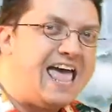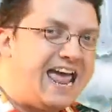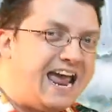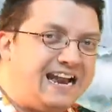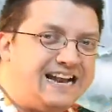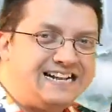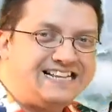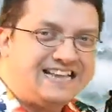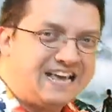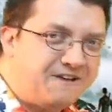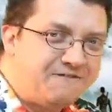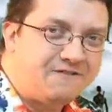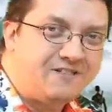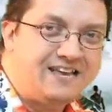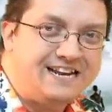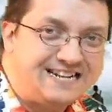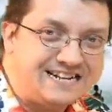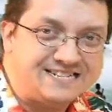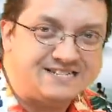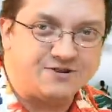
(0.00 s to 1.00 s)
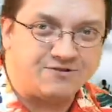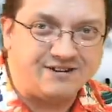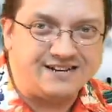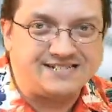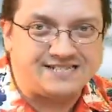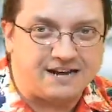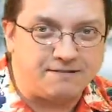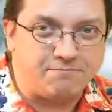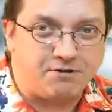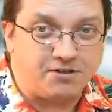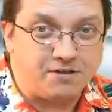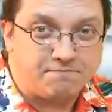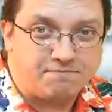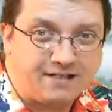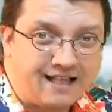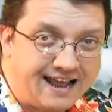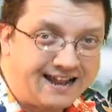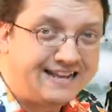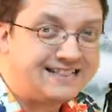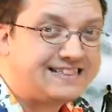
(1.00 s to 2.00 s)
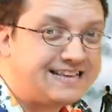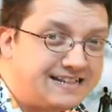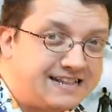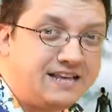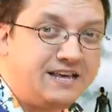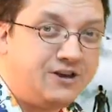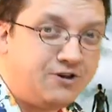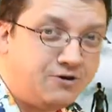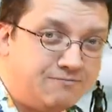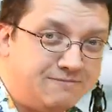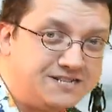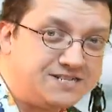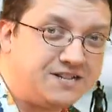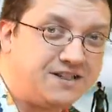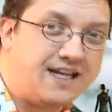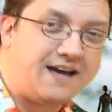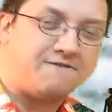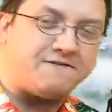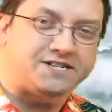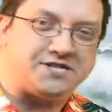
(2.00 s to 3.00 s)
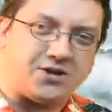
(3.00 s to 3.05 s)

and it definitely doesn't resemble the planet that the humans left.